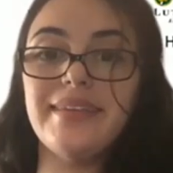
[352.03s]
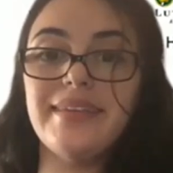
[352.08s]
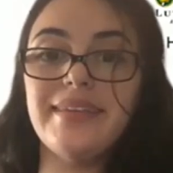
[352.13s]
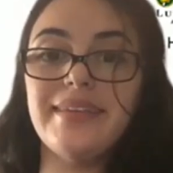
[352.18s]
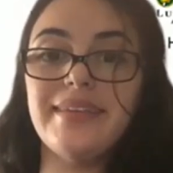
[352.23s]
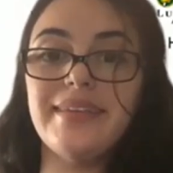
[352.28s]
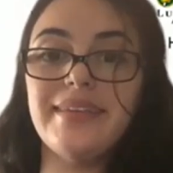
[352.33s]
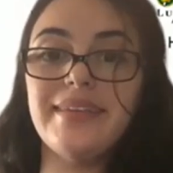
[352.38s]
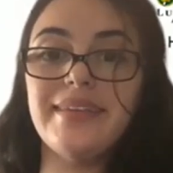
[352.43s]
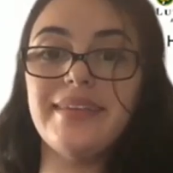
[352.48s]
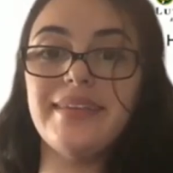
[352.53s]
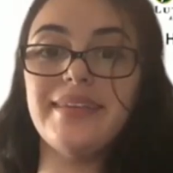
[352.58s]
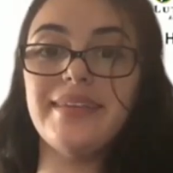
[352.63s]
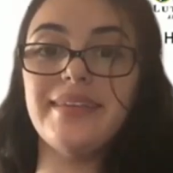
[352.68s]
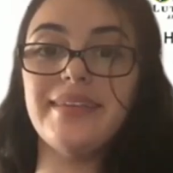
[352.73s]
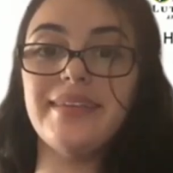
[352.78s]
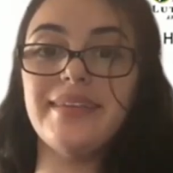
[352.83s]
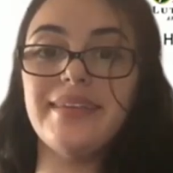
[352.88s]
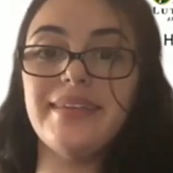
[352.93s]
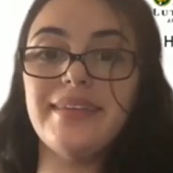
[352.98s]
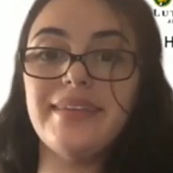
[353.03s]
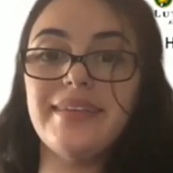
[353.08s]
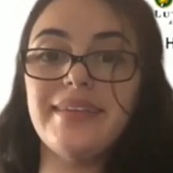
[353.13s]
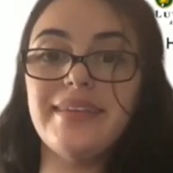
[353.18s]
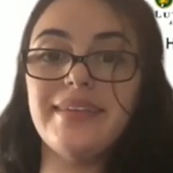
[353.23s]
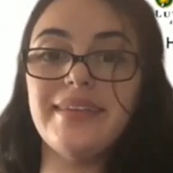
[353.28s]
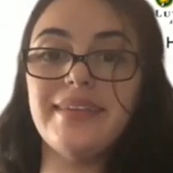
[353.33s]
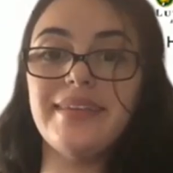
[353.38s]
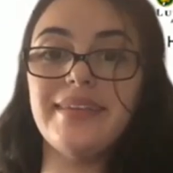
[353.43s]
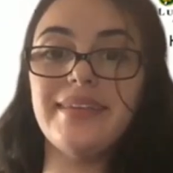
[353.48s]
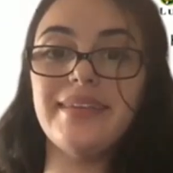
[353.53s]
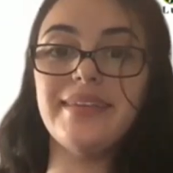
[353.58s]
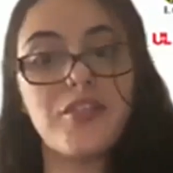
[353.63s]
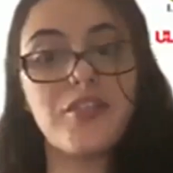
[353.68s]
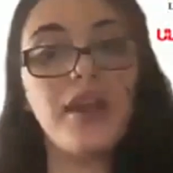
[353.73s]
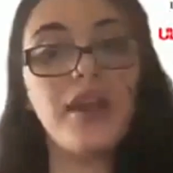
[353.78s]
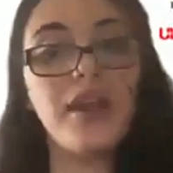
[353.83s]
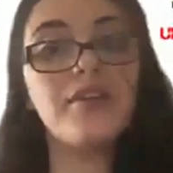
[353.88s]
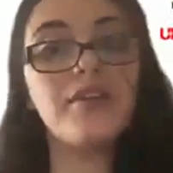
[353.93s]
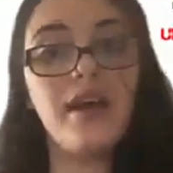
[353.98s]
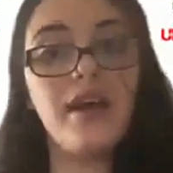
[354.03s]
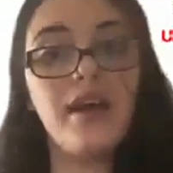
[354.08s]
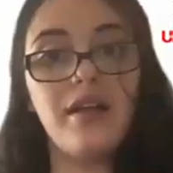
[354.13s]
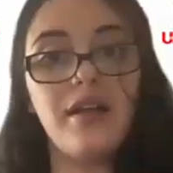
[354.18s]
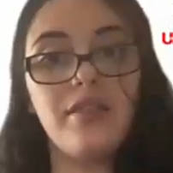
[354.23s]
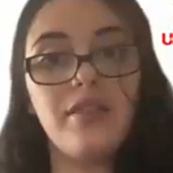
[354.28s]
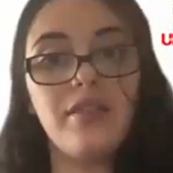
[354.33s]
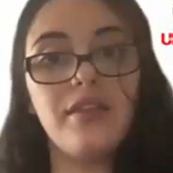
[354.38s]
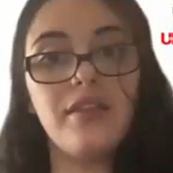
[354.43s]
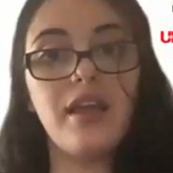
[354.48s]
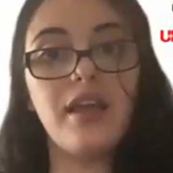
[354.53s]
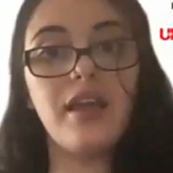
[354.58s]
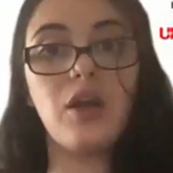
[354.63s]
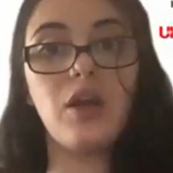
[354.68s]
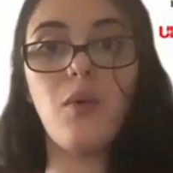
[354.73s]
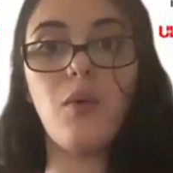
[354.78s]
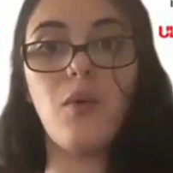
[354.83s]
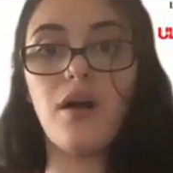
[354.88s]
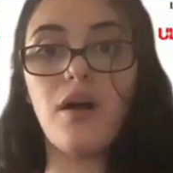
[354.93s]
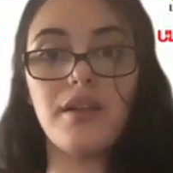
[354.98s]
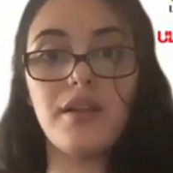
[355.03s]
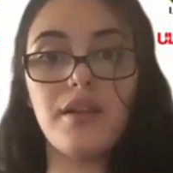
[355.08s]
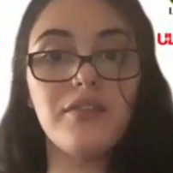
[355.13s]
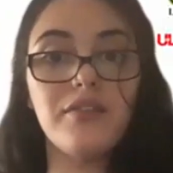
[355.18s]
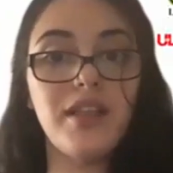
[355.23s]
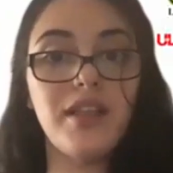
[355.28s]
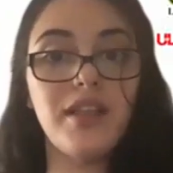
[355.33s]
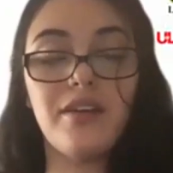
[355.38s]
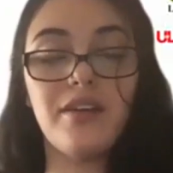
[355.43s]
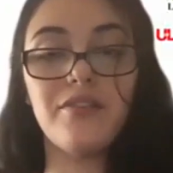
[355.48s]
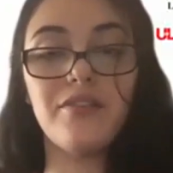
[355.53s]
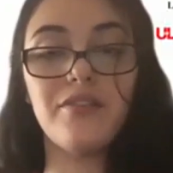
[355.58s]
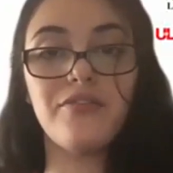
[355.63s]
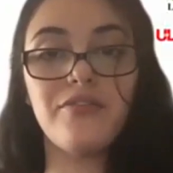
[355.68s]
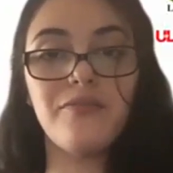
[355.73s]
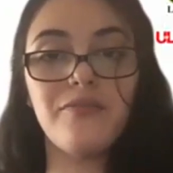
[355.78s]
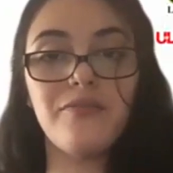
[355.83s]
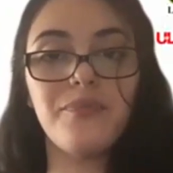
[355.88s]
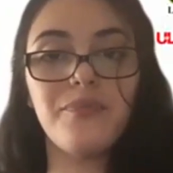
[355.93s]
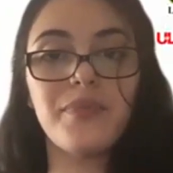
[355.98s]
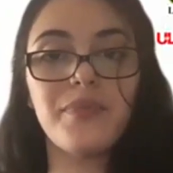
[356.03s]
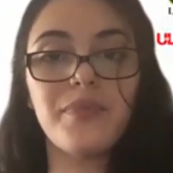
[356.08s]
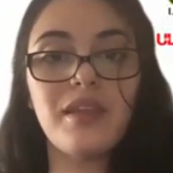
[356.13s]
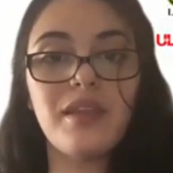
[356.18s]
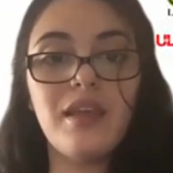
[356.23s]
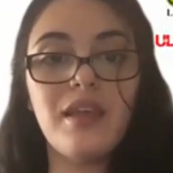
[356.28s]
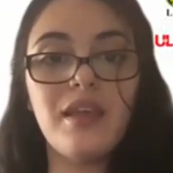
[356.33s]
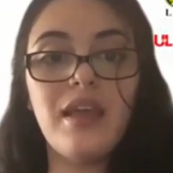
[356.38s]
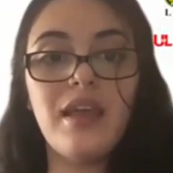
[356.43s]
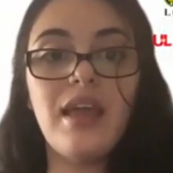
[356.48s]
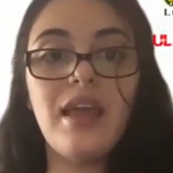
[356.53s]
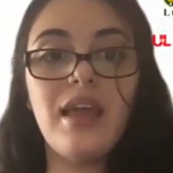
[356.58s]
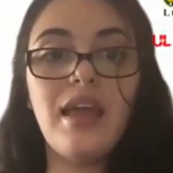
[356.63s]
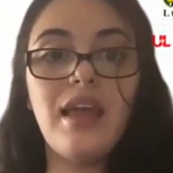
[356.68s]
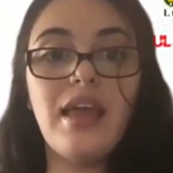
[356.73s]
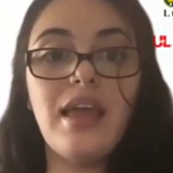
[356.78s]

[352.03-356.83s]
it's very important how high blood pressure can threaten your health and quality of life.